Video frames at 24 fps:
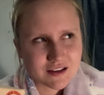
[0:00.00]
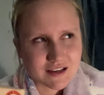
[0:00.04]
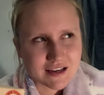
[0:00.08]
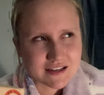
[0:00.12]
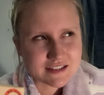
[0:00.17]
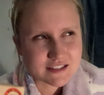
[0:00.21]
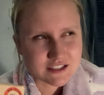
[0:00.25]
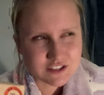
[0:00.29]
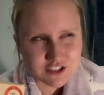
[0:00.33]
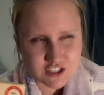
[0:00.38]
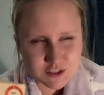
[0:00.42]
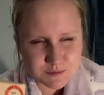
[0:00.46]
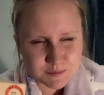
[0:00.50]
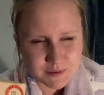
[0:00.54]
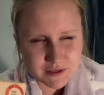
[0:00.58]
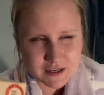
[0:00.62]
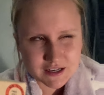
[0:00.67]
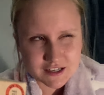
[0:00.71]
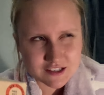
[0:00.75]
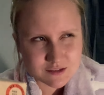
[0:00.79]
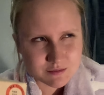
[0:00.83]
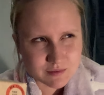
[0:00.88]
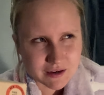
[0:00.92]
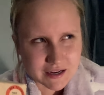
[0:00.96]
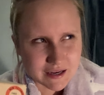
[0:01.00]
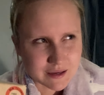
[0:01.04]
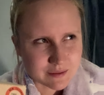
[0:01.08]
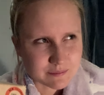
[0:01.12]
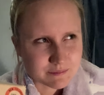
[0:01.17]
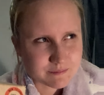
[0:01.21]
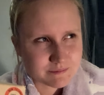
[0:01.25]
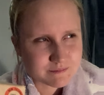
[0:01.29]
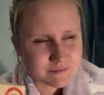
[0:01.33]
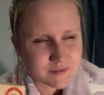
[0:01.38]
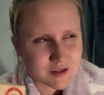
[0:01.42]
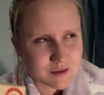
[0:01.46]
is it just because my
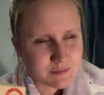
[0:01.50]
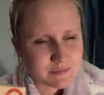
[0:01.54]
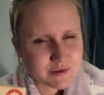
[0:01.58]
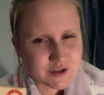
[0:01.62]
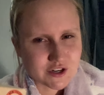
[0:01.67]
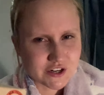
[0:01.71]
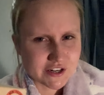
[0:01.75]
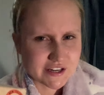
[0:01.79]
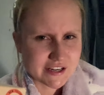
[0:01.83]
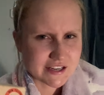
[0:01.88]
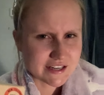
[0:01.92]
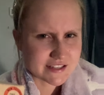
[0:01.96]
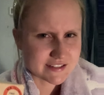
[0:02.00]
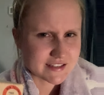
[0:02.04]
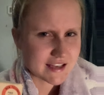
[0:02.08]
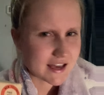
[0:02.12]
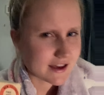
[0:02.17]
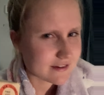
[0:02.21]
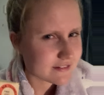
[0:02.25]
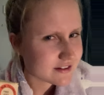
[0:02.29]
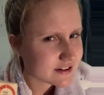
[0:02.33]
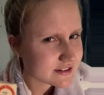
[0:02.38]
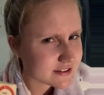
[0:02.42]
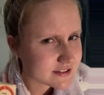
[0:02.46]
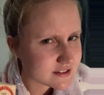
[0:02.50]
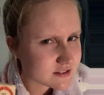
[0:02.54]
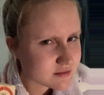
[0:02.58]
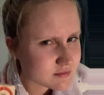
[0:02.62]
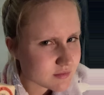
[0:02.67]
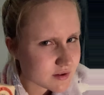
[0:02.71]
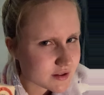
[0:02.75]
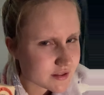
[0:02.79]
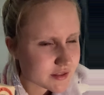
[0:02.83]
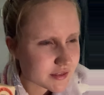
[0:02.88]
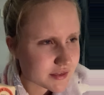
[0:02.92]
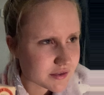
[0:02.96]
period is heavier this
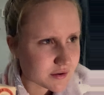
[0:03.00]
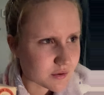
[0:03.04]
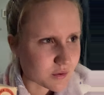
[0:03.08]
month?